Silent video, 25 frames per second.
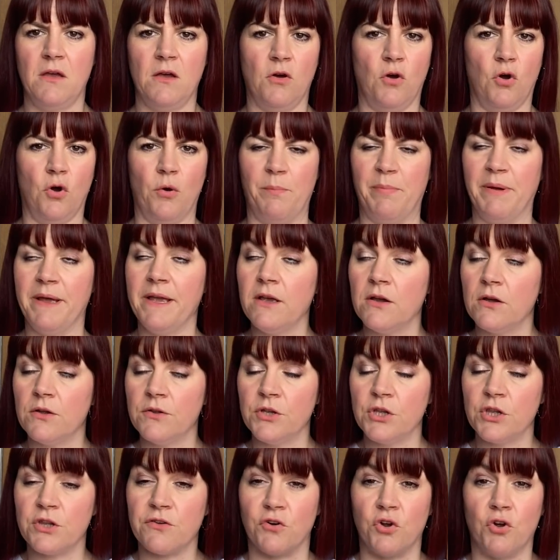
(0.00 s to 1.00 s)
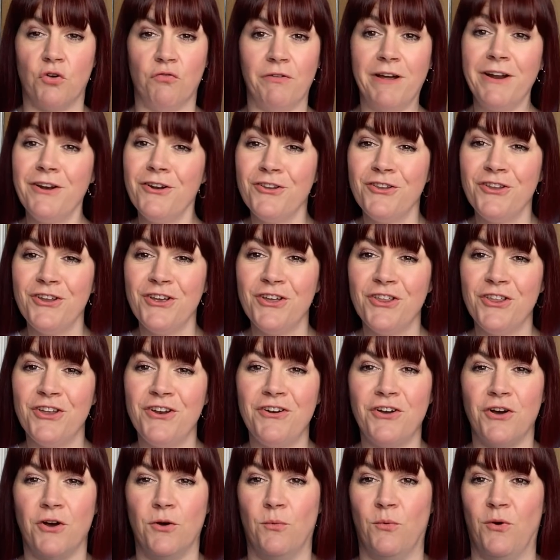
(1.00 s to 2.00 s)
or pink on the other, or red on the
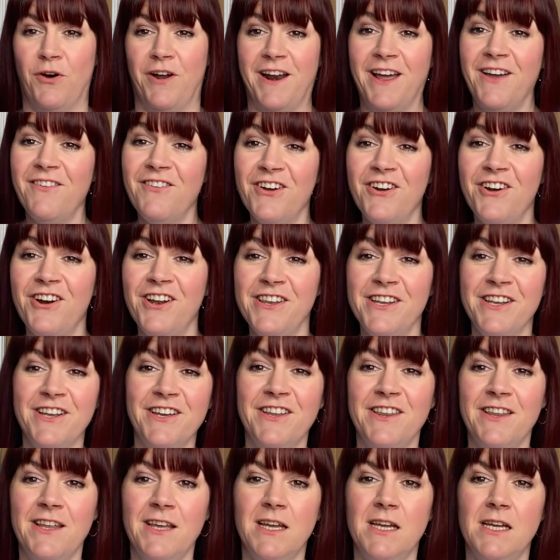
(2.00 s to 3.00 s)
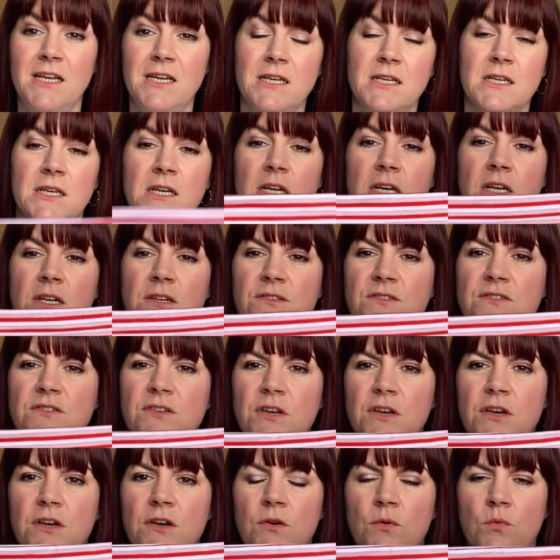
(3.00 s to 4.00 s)
other, or whatever on the other.
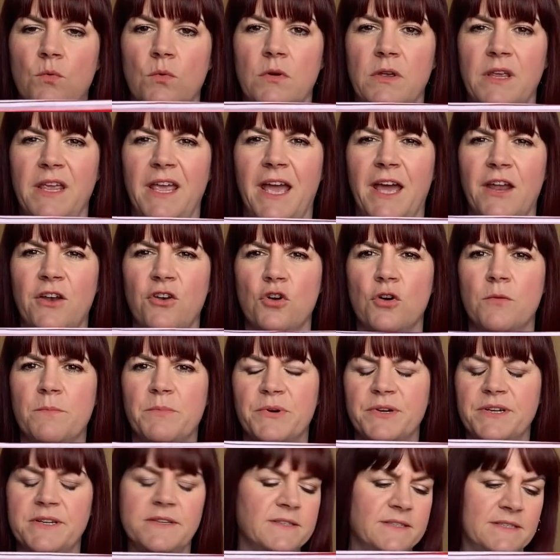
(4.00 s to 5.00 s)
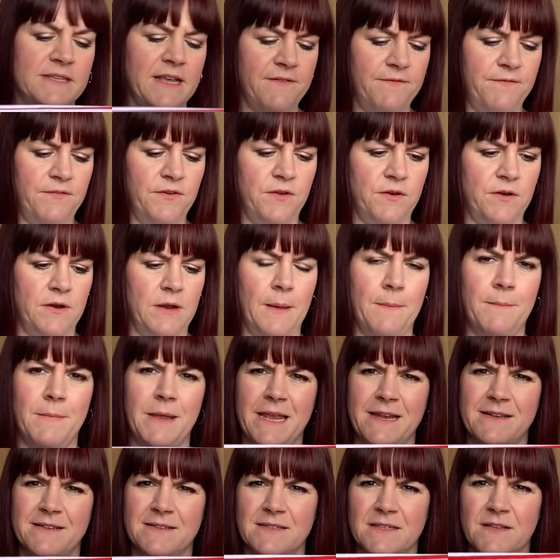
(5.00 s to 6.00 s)
So yeah, 0.7
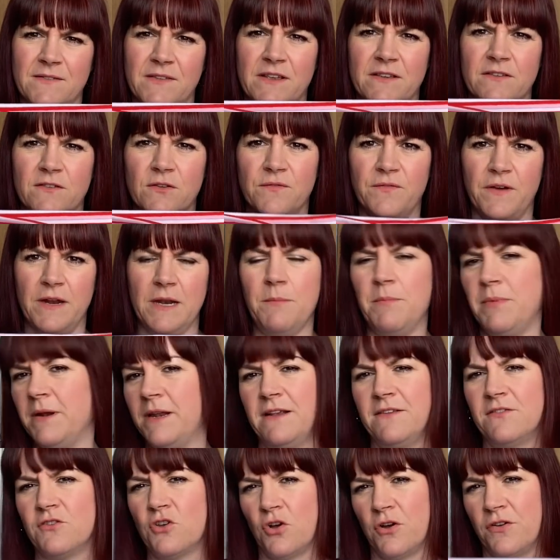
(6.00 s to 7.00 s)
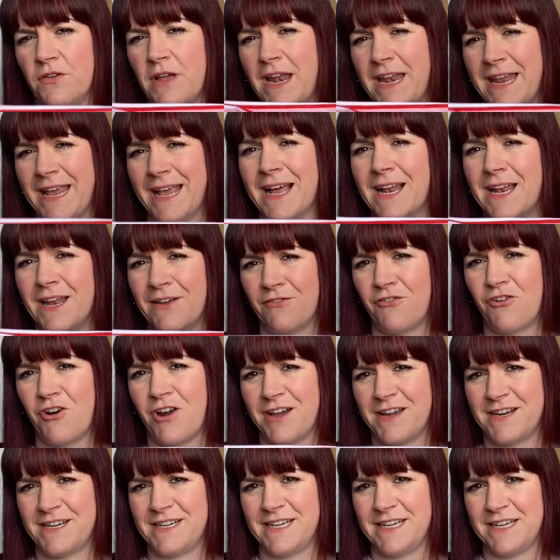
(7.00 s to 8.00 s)
metres of this. If anybody's got any clever
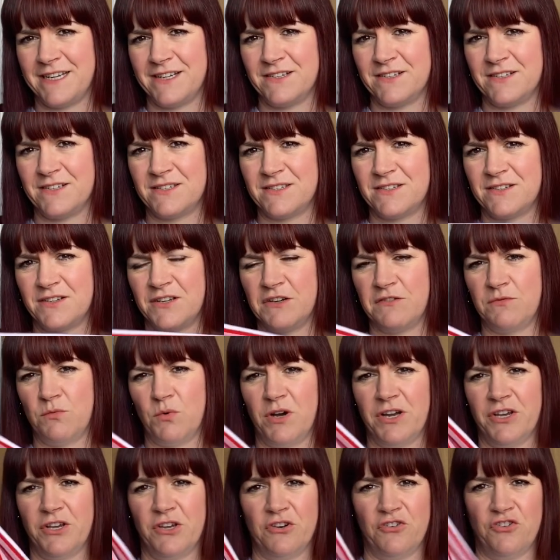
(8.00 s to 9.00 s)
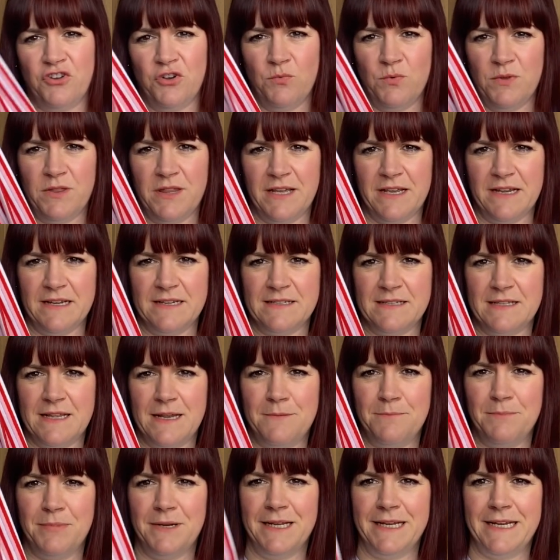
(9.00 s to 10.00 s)
ideas of what I could do with this, then
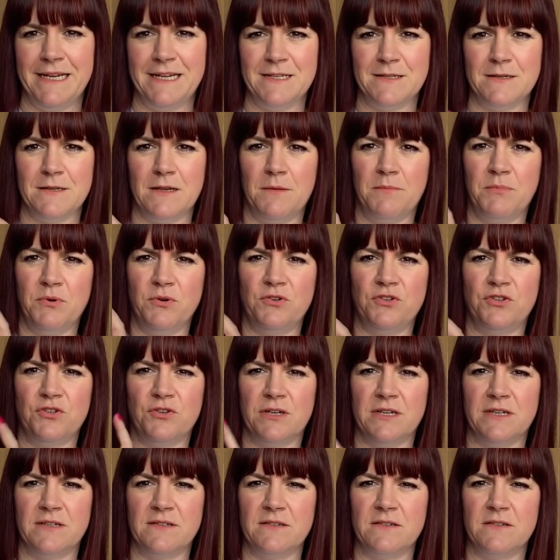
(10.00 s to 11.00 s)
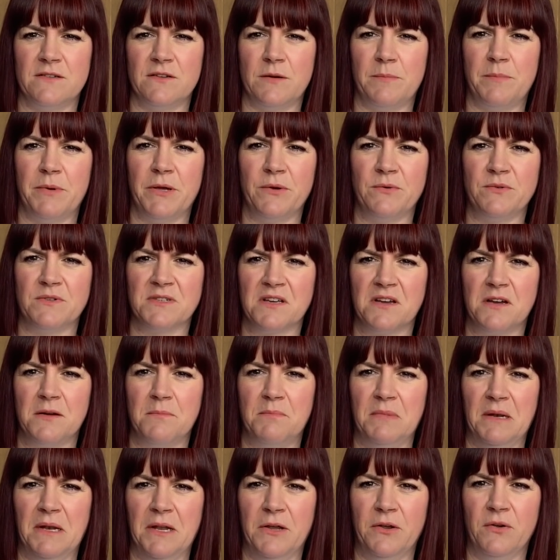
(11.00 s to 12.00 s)
please put your answers on a postcard
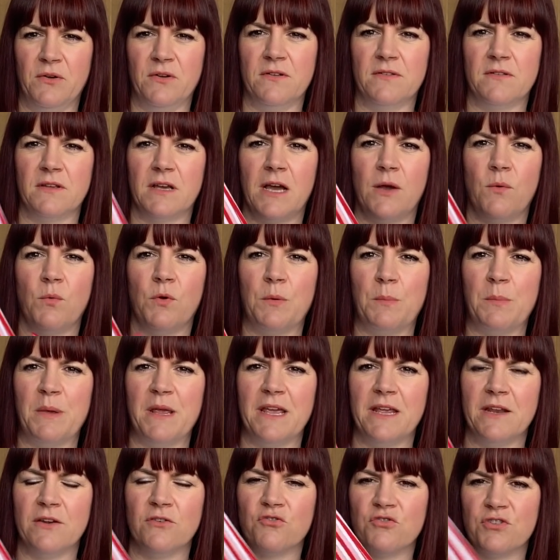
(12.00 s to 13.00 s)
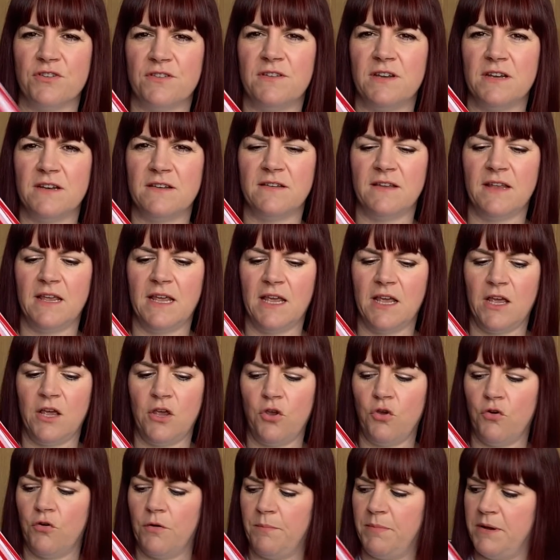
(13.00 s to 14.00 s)
below, because I would be interested to hear
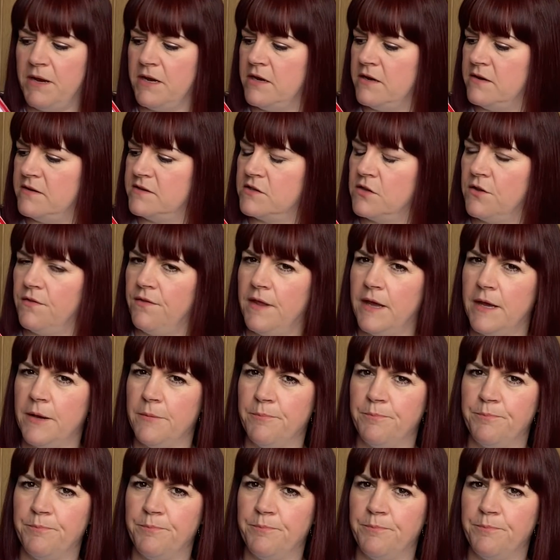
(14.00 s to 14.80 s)
your opinions on that.